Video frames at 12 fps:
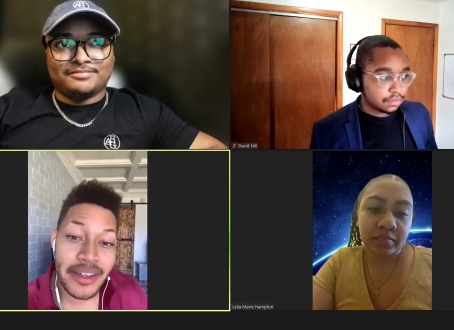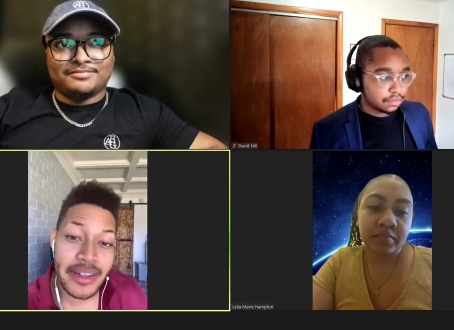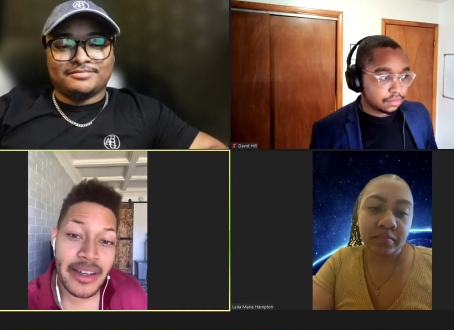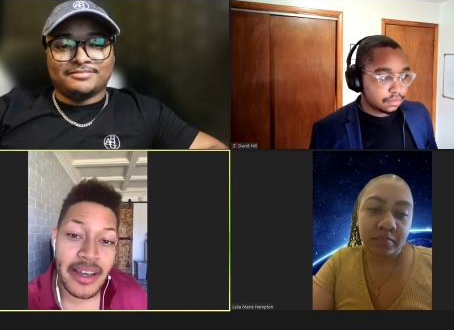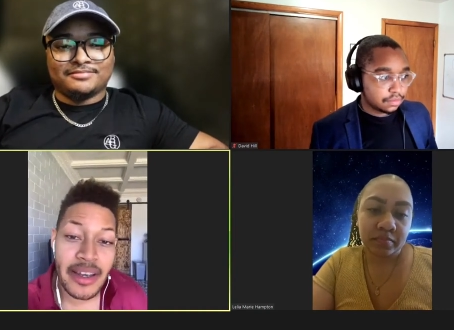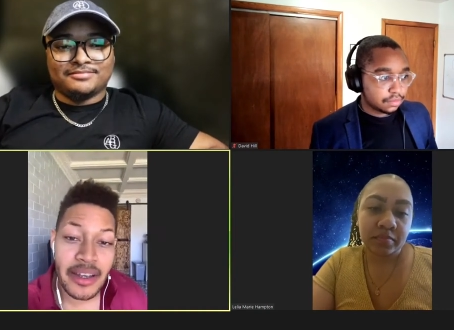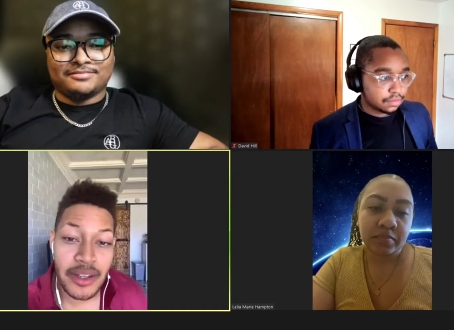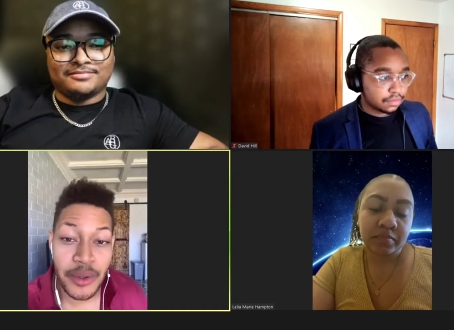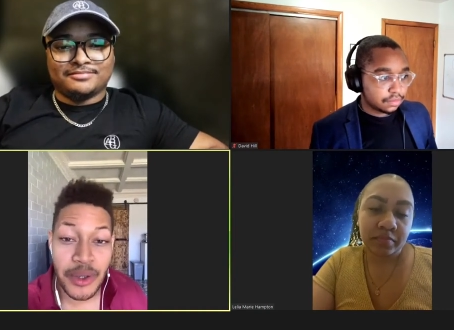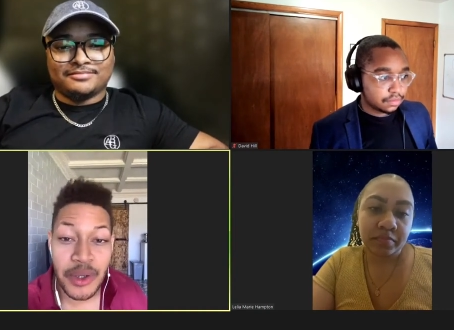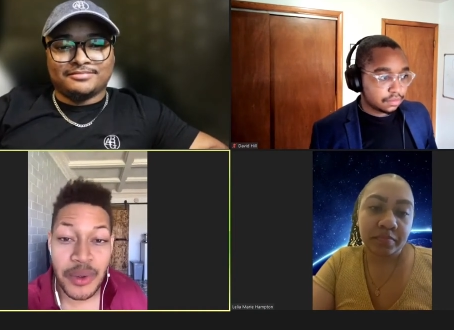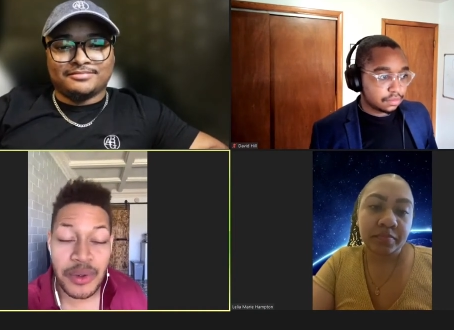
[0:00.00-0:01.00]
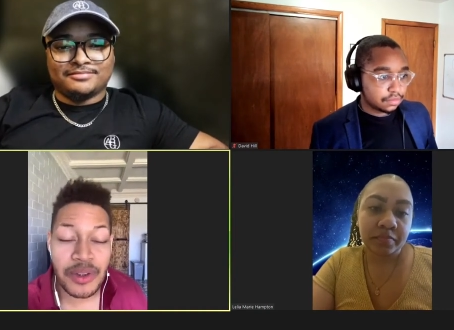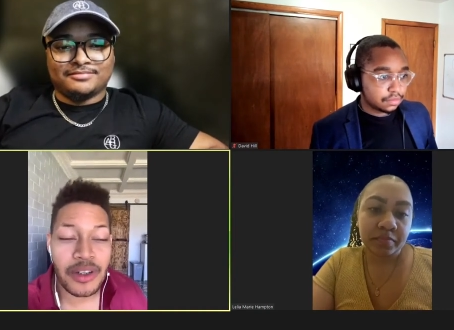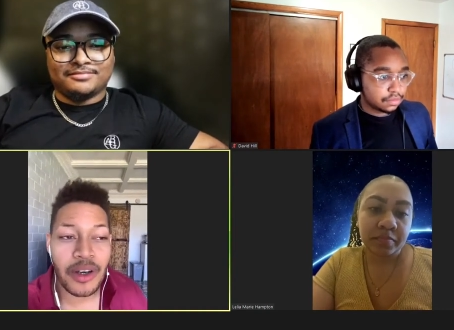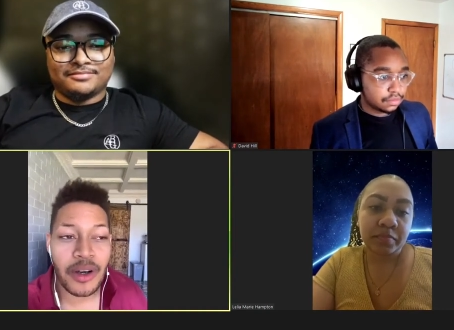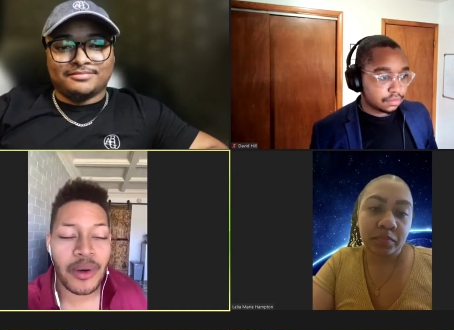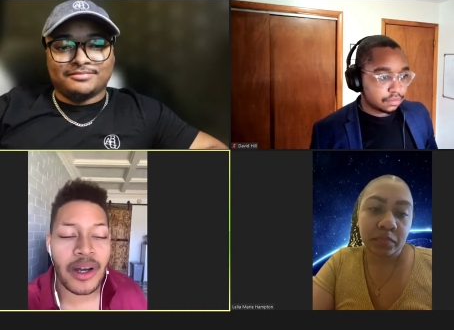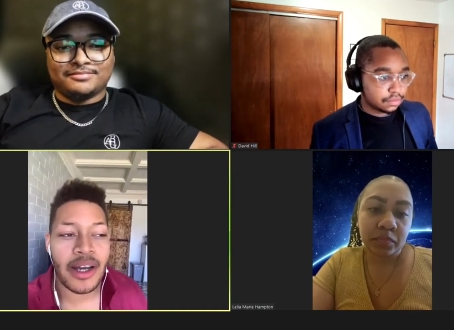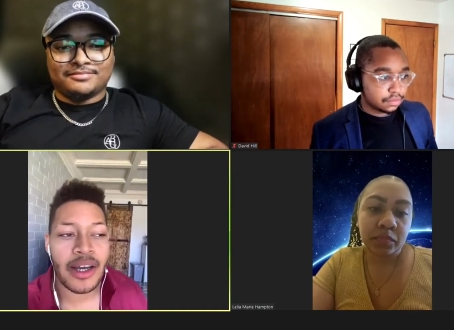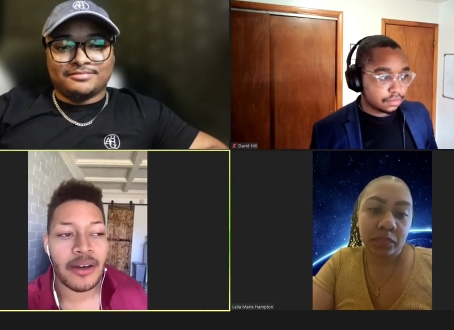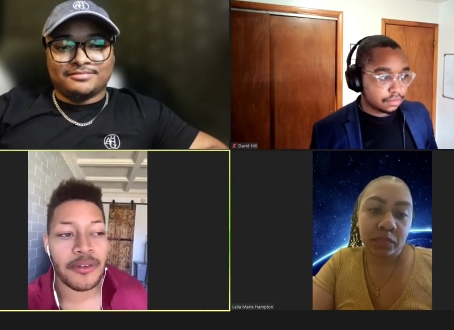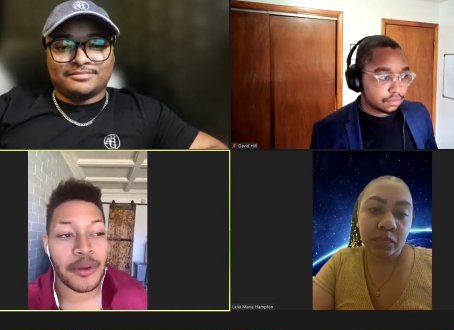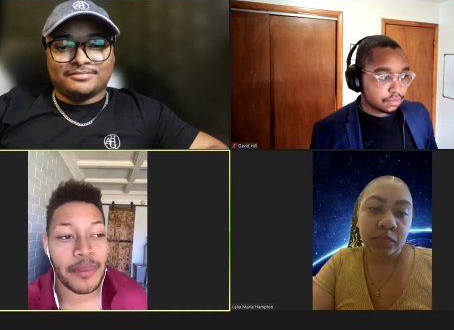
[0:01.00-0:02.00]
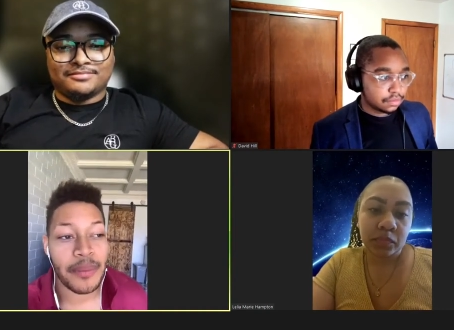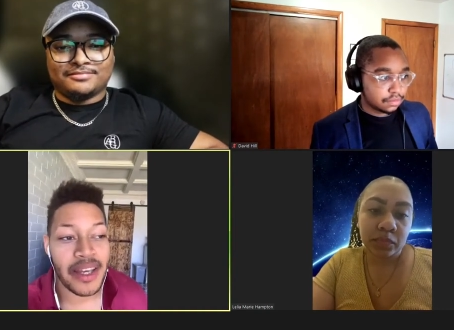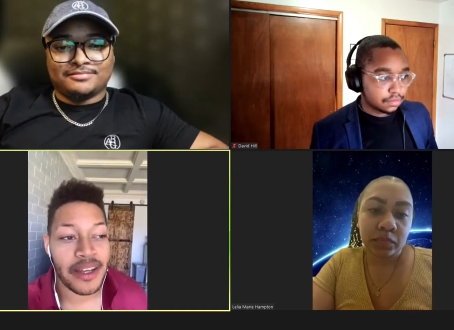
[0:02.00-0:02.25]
Speaker 1: You know, Newton. So for me,